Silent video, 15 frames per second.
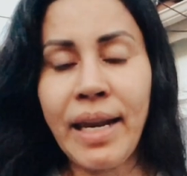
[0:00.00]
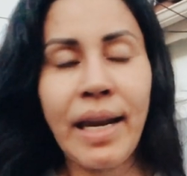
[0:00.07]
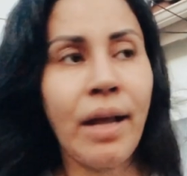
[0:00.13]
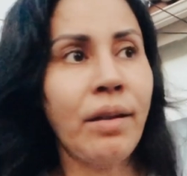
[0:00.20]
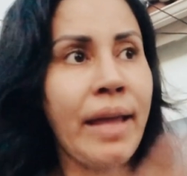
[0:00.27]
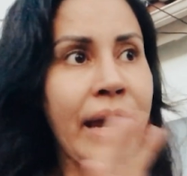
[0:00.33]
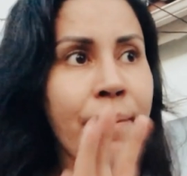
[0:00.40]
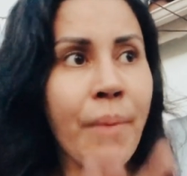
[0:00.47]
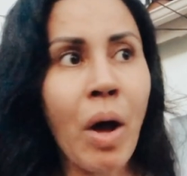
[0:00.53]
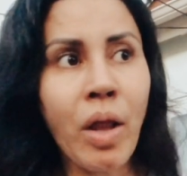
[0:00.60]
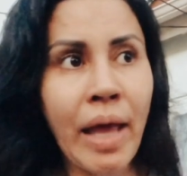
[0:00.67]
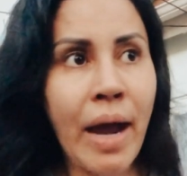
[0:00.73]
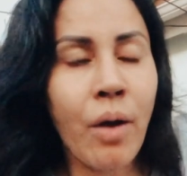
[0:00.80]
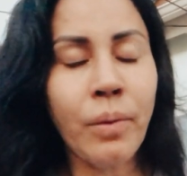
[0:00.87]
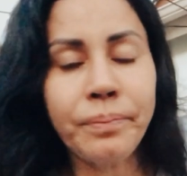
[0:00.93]
and I'll lay them all
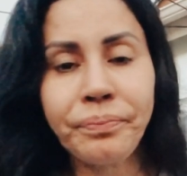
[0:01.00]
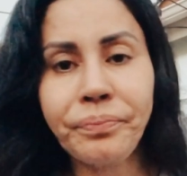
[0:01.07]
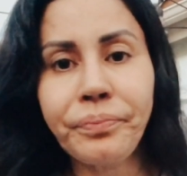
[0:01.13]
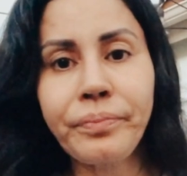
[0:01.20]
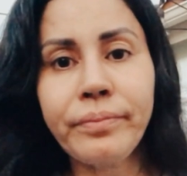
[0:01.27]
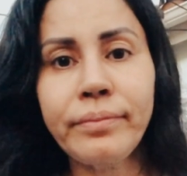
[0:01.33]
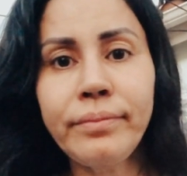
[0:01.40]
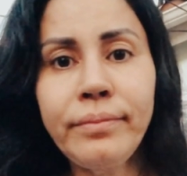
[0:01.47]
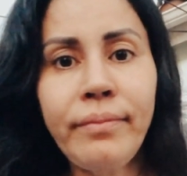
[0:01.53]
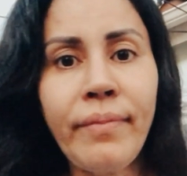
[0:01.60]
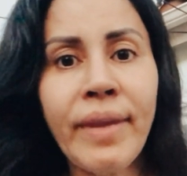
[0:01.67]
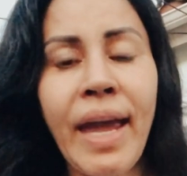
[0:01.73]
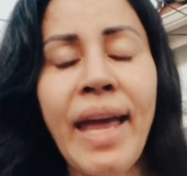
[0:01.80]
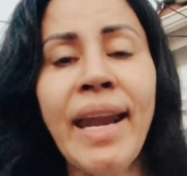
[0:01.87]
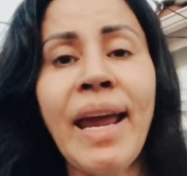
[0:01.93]
out.
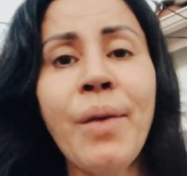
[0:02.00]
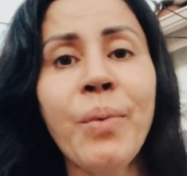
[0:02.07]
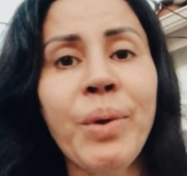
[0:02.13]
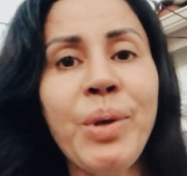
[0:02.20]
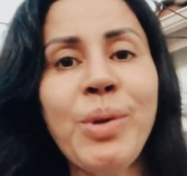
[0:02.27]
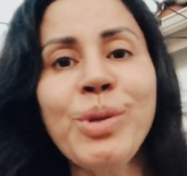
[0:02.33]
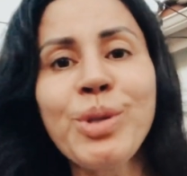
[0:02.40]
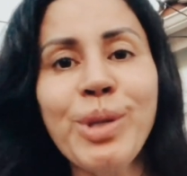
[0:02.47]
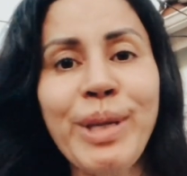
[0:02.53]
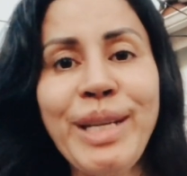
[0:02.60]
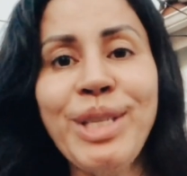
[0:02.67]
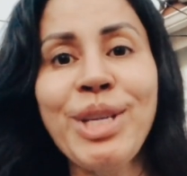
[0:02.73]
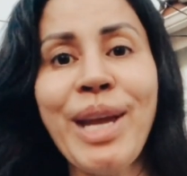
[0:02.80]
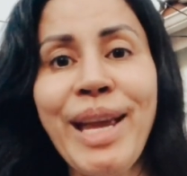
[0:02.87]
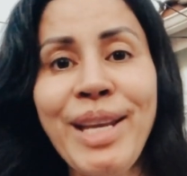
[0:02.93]
And I will usually
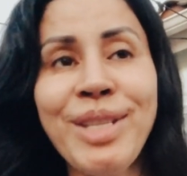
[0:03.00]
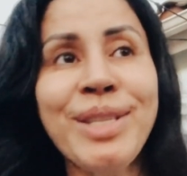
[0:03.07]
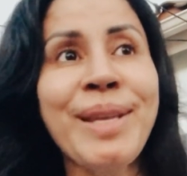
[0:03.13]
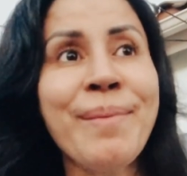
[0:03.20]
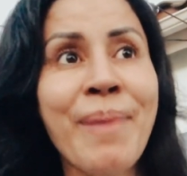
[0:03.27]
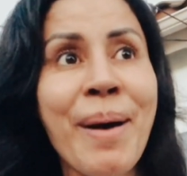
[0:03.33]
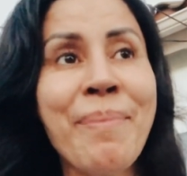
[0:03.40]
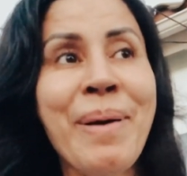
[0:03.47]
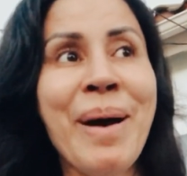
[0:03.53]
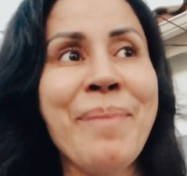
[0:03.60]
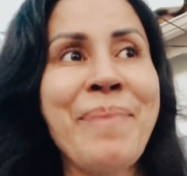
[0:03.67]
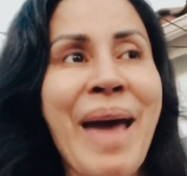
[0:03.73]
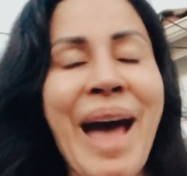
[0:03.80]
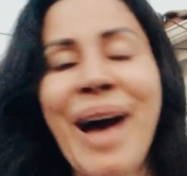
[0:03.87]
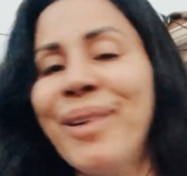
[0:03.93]
change them up
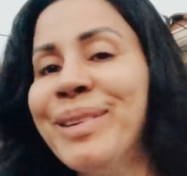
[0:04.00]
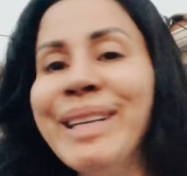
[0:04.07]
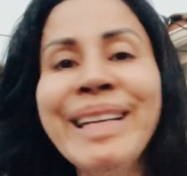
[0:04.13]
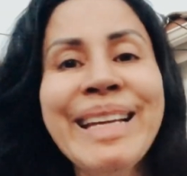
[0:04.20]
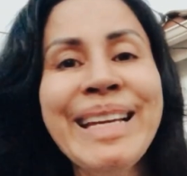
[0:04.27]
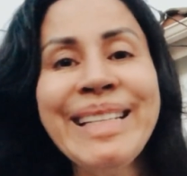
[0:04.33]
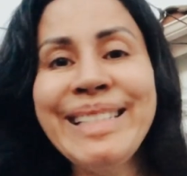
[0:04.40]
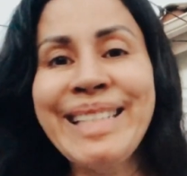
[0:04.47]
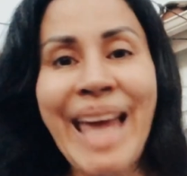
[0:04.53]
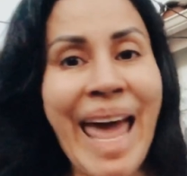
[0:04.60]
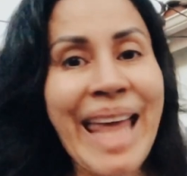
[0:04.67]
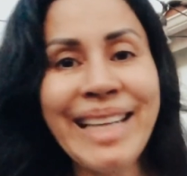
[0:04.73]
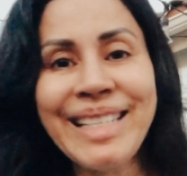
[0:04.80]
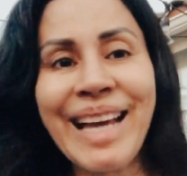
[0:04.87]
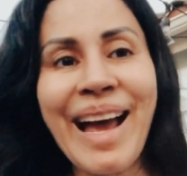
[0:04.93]
about
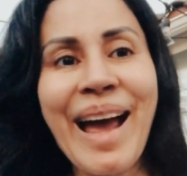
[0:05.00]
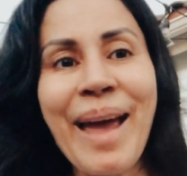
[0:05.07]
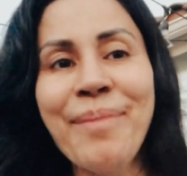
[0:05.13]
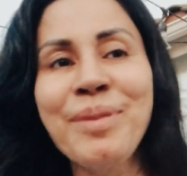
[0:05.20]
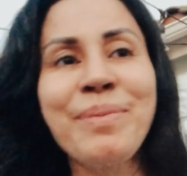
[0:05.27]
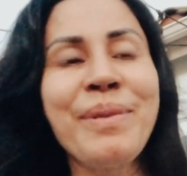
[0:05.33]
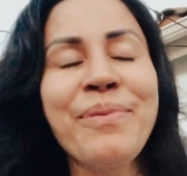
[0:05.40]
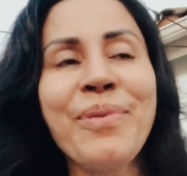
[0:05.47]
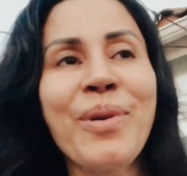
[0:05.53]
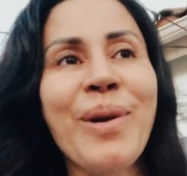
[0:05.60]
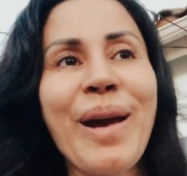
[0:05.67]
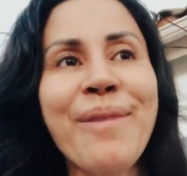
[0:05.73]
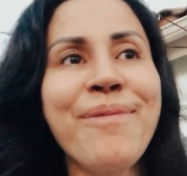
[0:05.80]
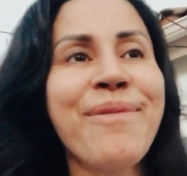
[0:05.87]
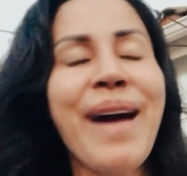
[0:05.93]
10 times before
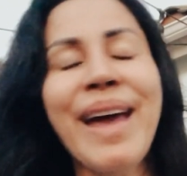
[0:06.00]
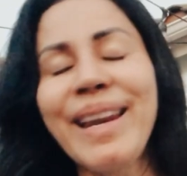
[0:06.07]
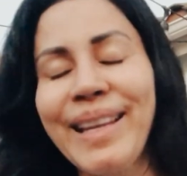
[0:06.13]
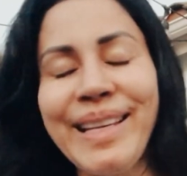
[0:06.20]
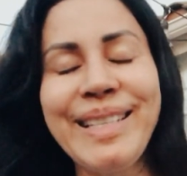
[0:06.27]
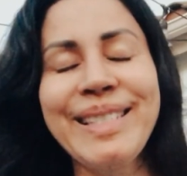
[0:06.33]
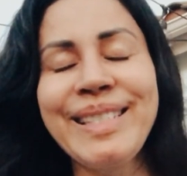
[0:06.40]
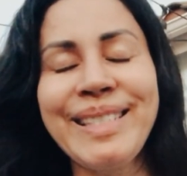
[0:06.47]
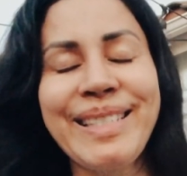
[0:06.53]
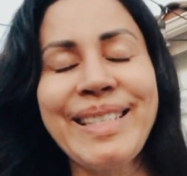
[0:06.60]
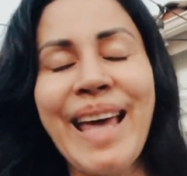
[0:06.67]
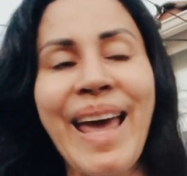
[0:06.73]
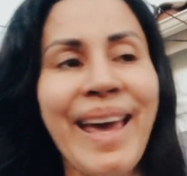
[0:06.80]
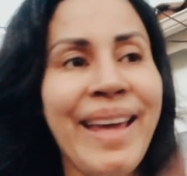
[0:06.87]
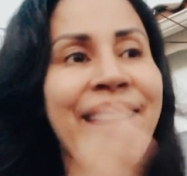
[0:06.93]
I finally
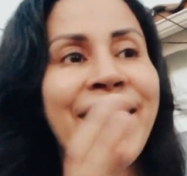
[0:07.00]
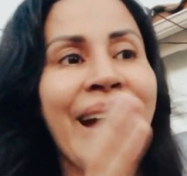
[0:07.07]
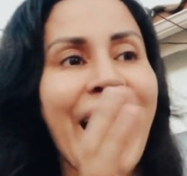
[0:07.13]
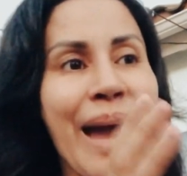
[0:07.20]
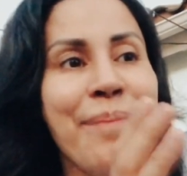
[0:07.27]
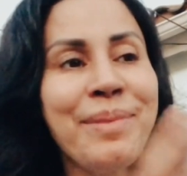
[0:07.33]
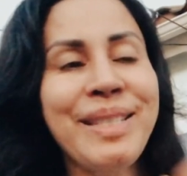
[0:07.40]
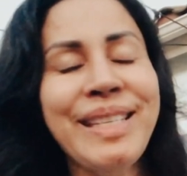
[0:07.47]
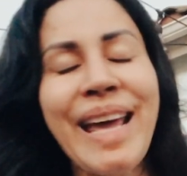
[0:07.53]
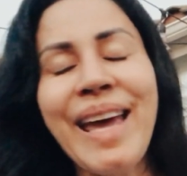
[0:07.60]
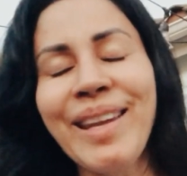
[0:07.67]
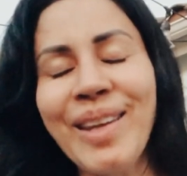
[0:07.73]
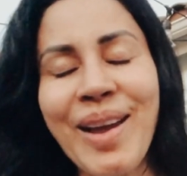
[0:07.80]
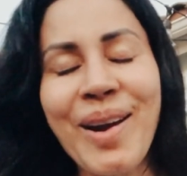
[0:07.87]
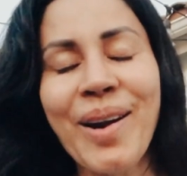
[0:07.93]
I'm
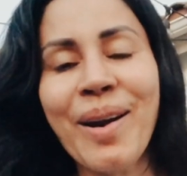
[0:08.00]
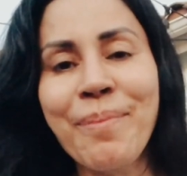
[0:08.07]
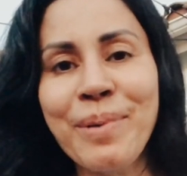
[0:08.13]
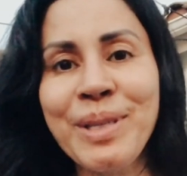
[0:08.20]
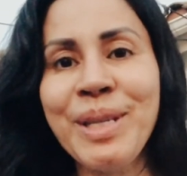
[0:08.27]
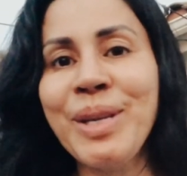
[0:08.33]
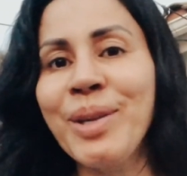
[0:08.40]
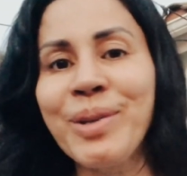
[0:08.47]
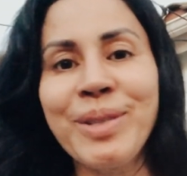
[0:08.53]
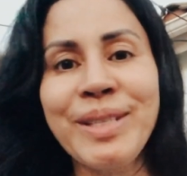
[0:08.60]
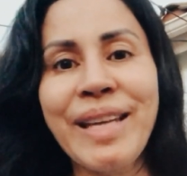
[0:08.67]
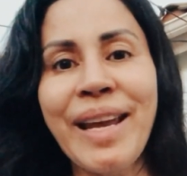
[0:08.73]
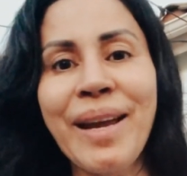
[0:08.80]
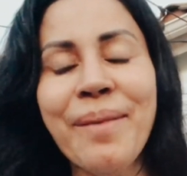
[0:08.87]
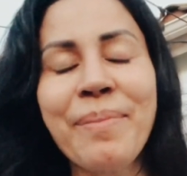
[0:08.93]
set like on a particular
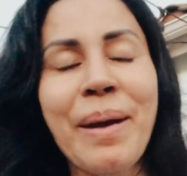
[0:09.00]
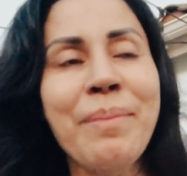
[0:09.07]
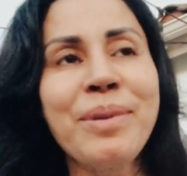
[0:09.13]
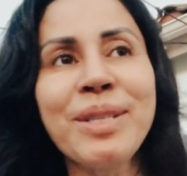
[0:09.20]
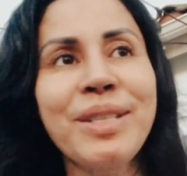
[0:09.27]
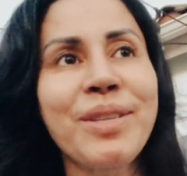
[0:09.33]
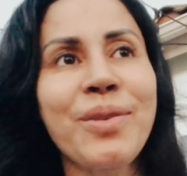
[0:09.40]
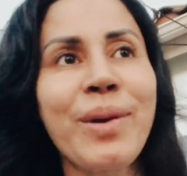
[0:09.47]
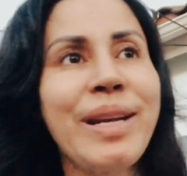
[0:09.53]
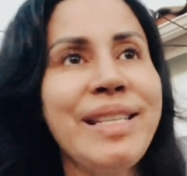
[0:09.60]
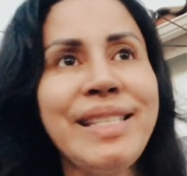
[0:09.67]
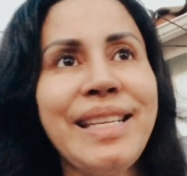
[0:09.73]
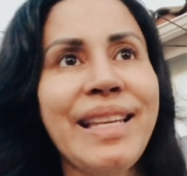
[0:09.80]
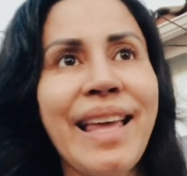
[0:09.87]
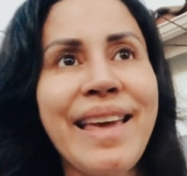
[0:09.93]
setup. I'm just
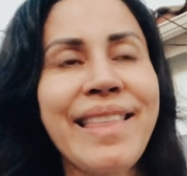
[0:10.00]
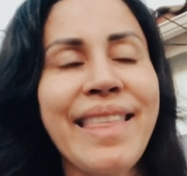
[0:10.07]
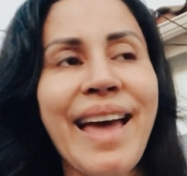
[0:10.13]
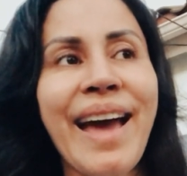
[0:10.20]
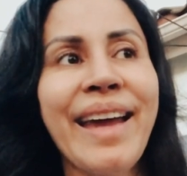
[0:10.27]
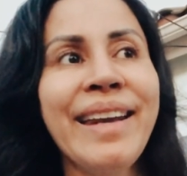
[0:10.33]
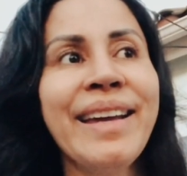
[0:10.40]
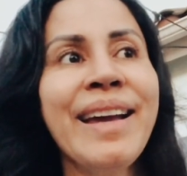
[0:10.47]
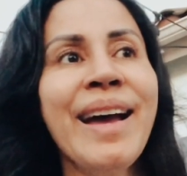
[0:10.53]
crazy like that.